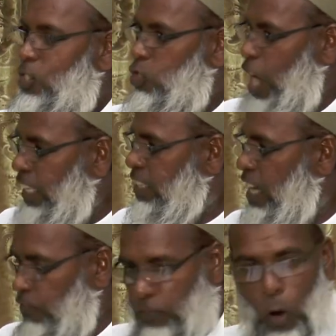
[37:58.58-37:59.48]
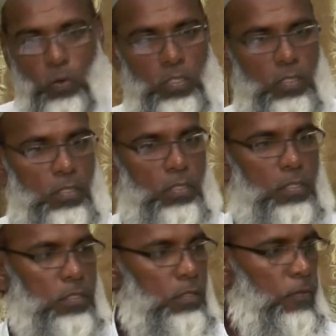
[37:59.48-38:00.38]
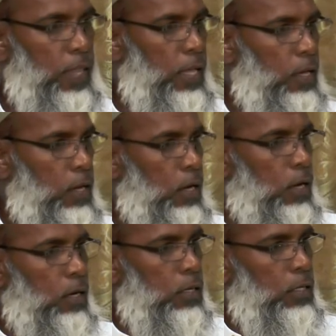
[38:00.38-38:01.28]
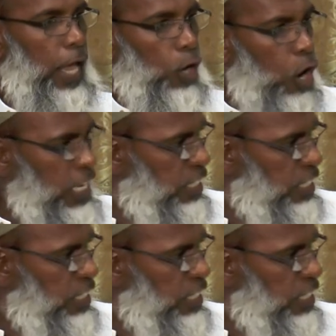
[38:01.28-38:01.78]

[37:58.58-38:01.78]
Check their phones. They go to